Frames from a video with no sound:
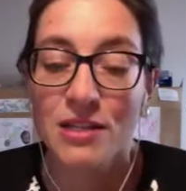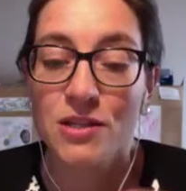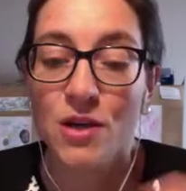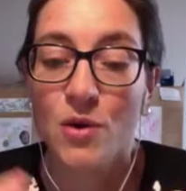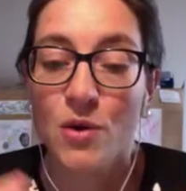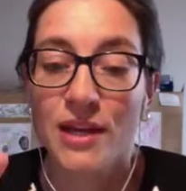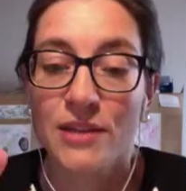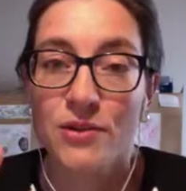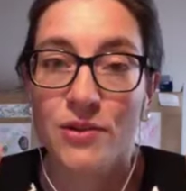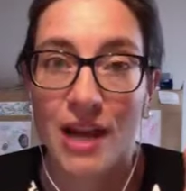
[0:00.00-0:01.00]
so
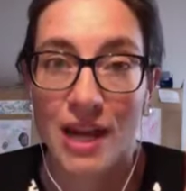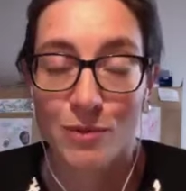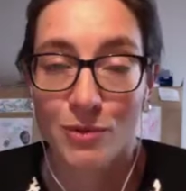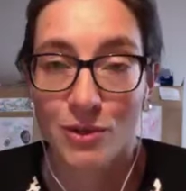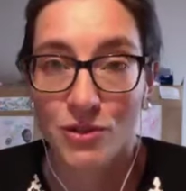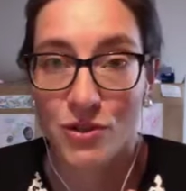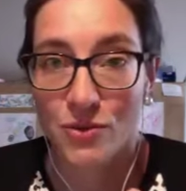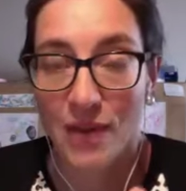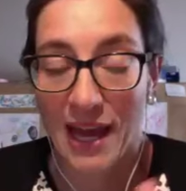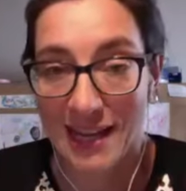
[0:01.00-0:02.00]
that you're able
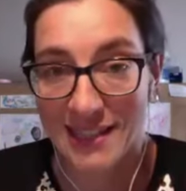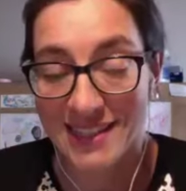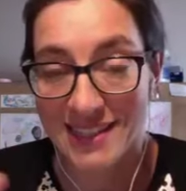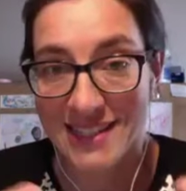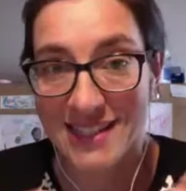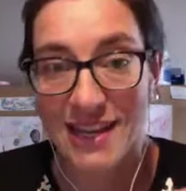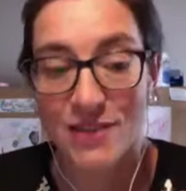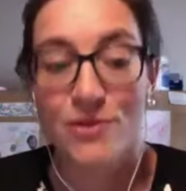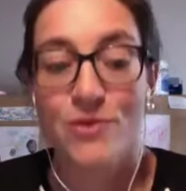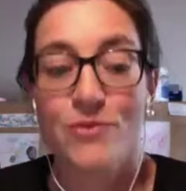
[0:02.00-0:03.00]
to access
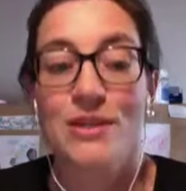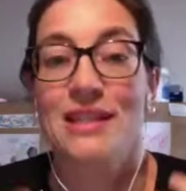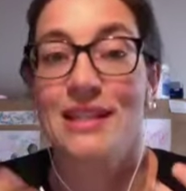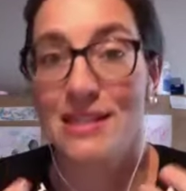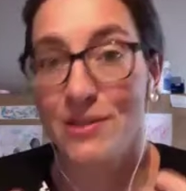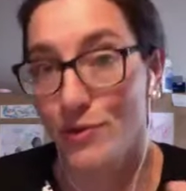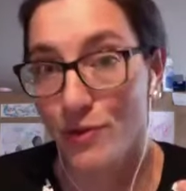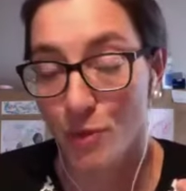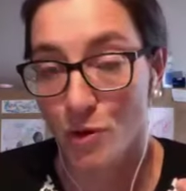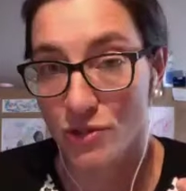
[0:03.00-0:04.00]
and release your
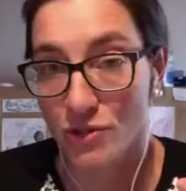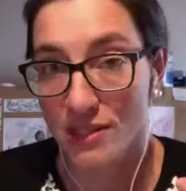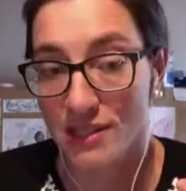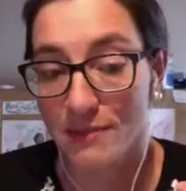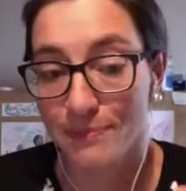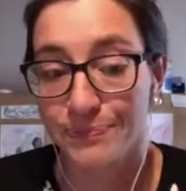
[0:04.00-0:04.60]
emotions.